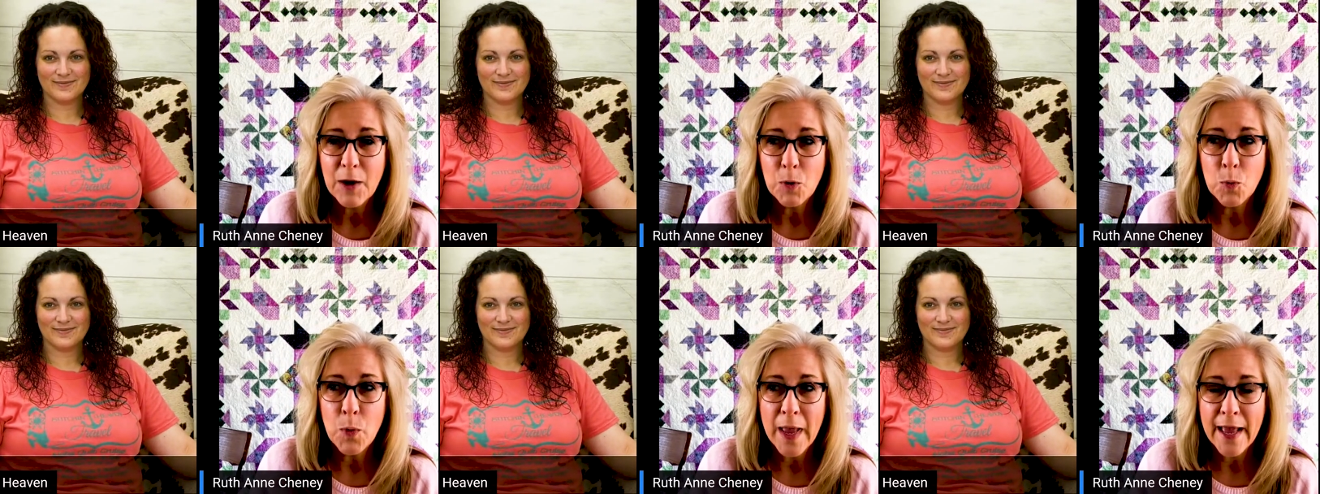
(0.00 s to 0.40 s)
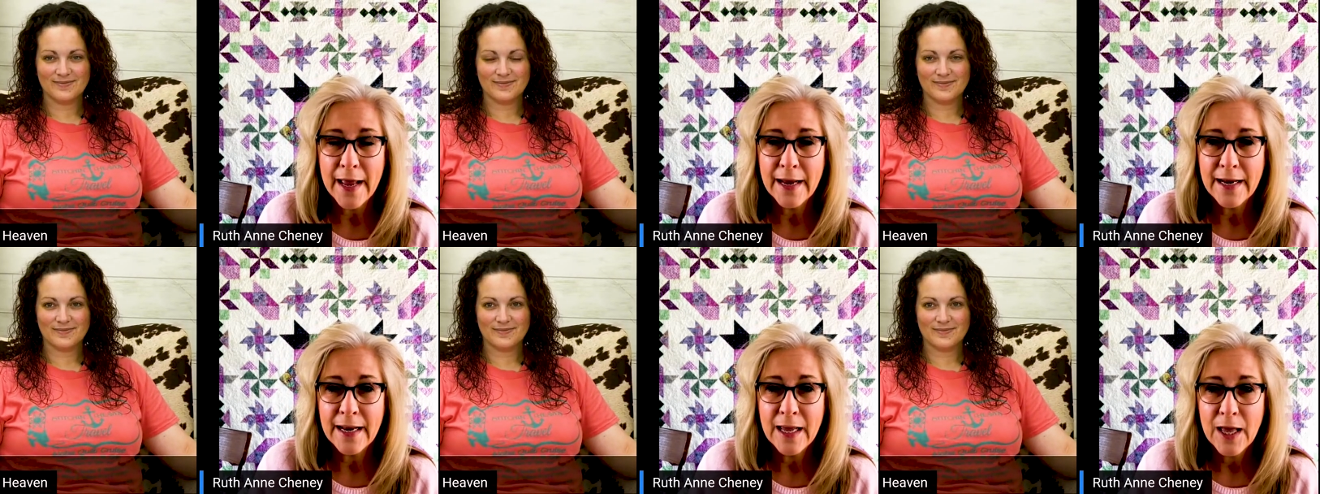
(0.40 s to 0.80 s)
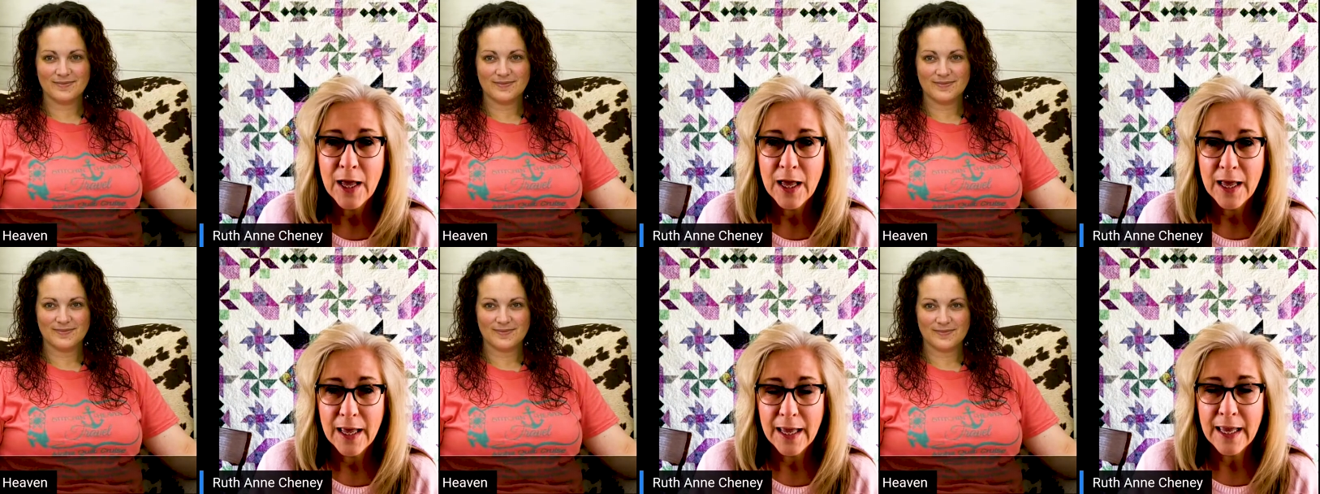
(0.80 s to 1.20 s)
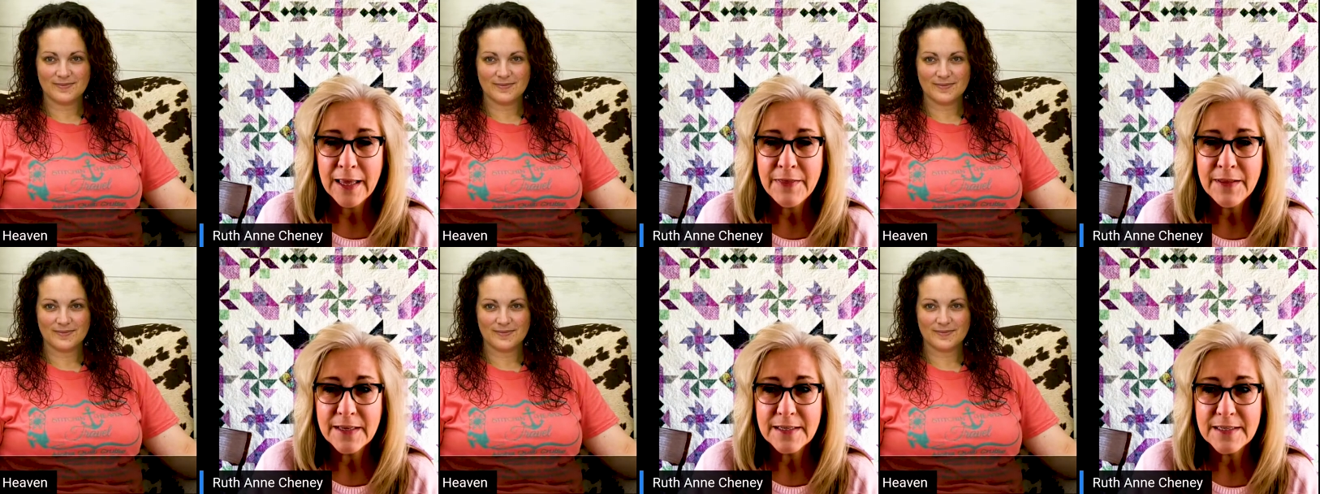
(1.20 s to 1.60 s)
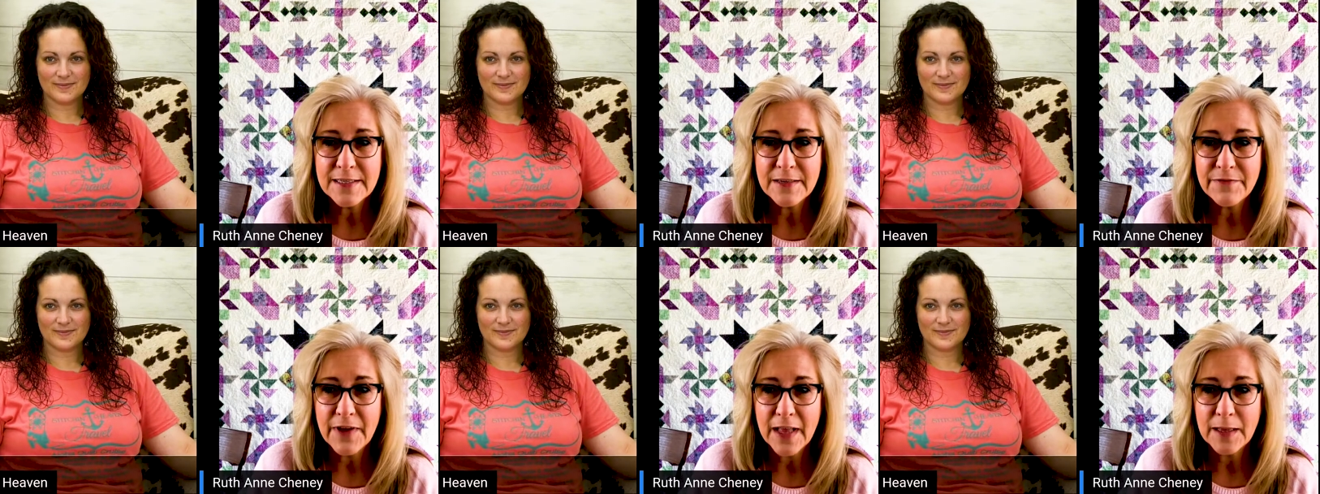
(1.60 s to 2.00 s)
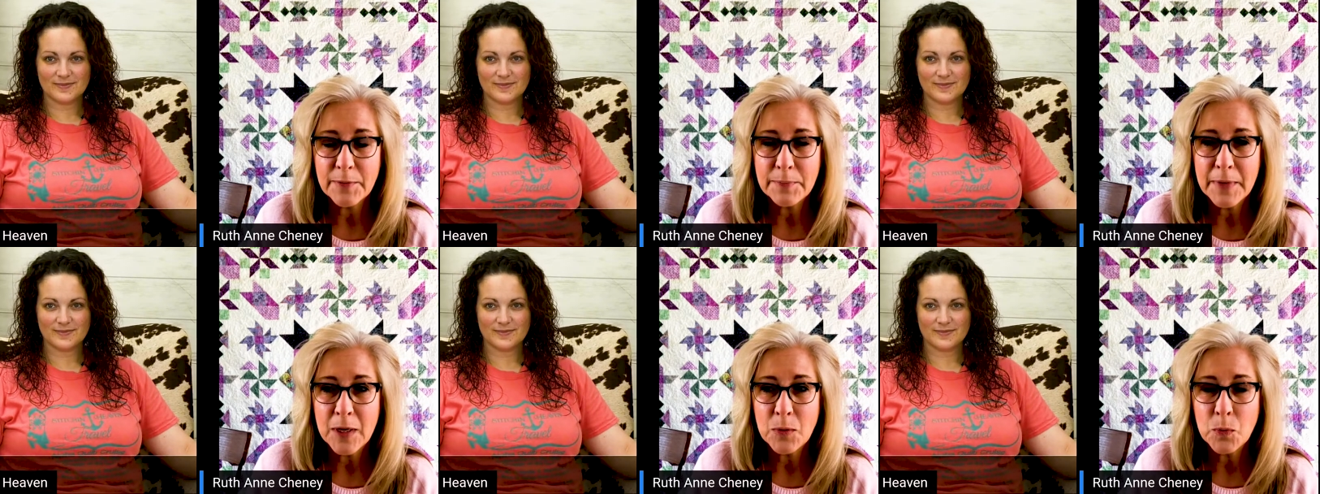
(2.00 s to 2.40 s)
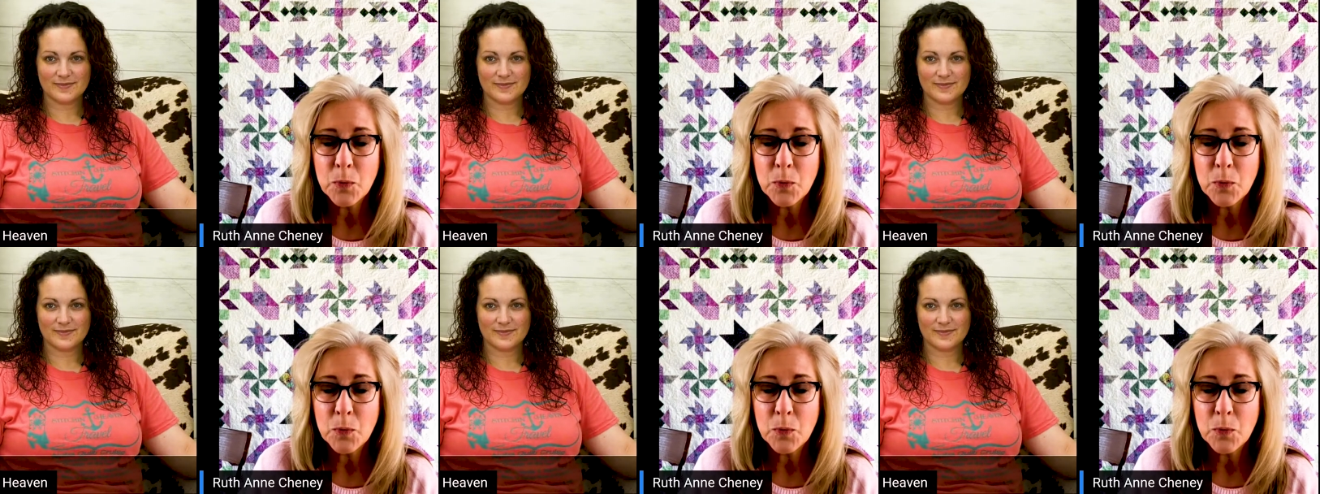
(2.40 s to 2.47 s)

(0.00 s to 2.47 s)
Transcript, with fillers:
Speaker 1: when in this development,